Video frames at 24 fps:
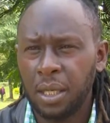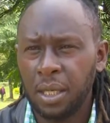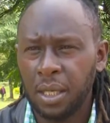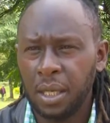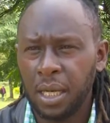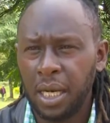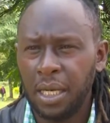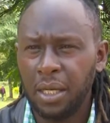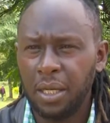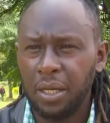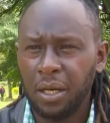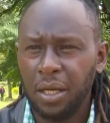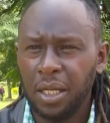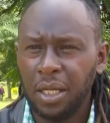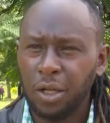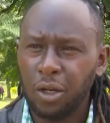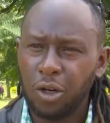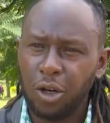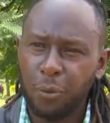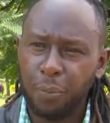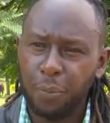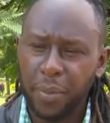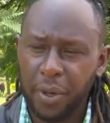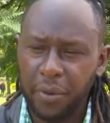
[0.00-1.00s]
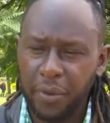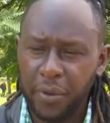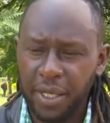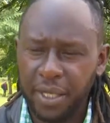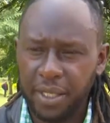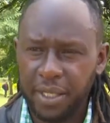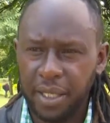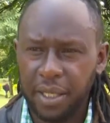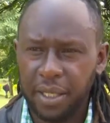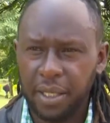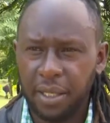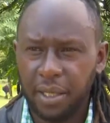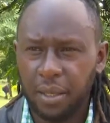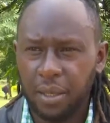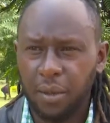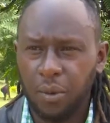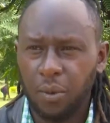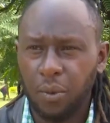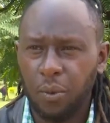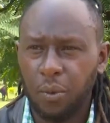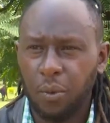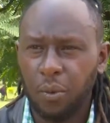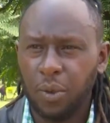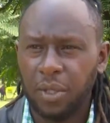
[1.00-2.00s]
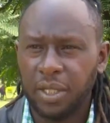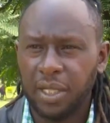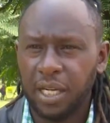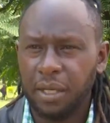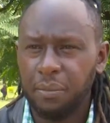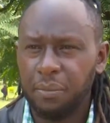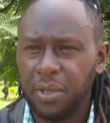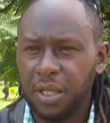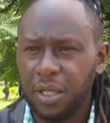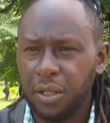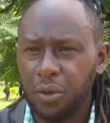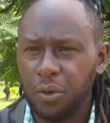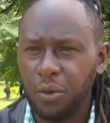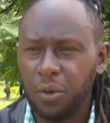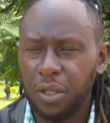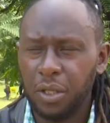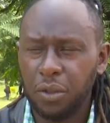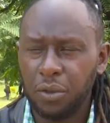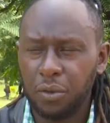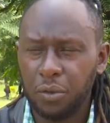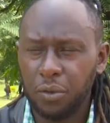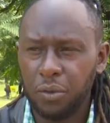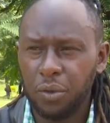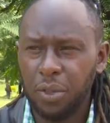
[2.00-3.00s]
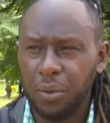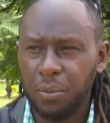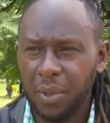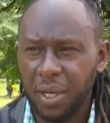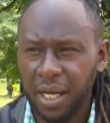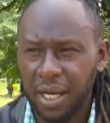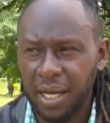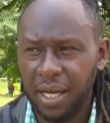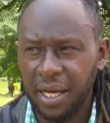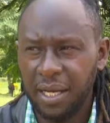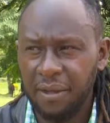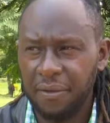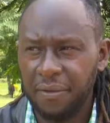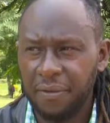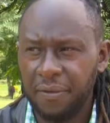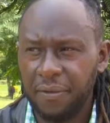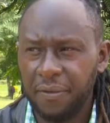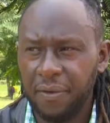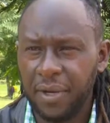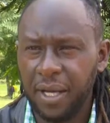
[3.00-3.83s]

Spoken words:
kind of incorporated what I'd been going through in my life.